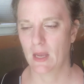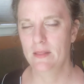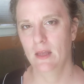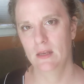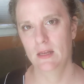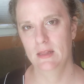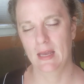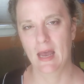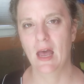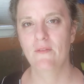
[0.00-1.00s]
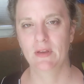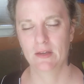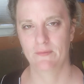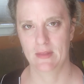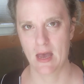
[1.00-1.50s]
And then in the
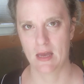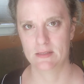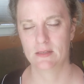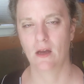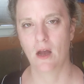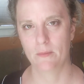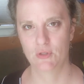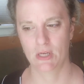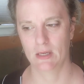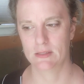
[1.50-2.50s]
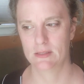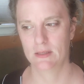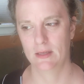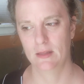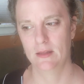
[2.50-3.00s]
having of that object,
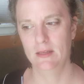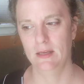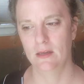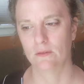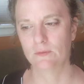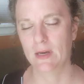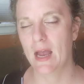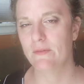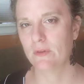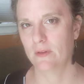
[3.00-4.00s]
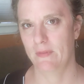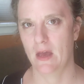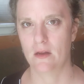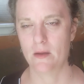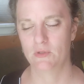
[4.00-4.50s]
in the arrival of
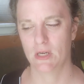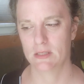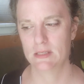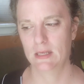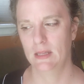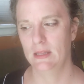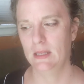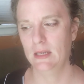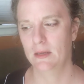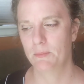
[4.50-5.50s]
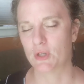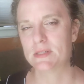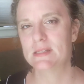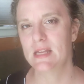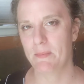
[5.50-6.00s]
that object, in the
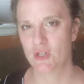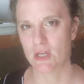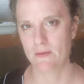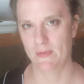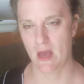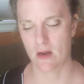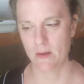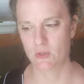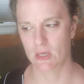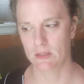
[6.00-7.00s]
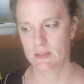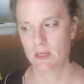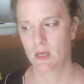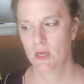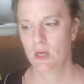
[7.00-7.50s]
perception of that object,
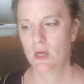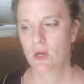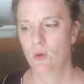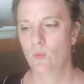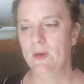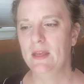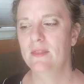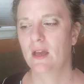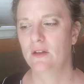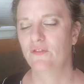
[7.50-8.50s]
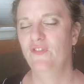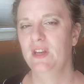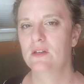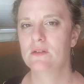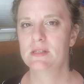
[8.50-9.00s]
we then
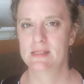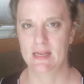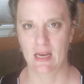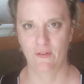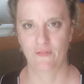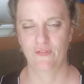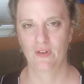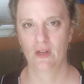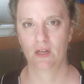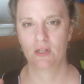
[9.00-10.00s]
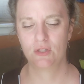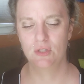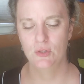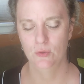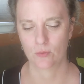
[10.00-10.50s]
feel safe
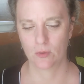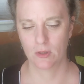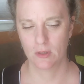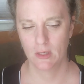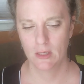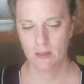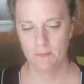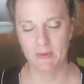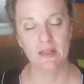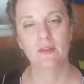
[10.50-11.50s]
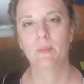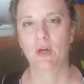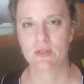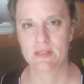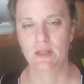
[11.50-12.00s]
to be the
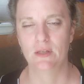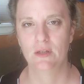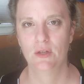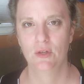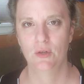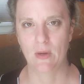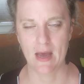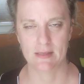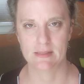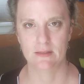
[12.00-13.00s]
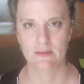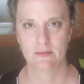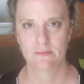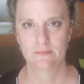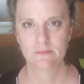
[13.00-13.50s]
person who has it.
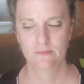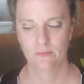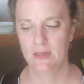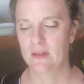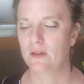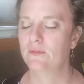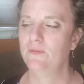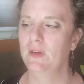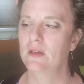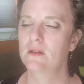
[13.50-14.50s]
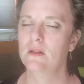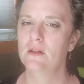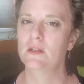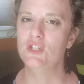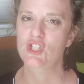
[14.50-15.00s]
We then
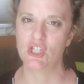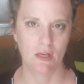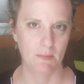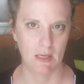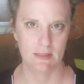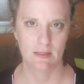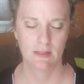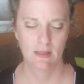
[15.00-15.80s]
feel legitimate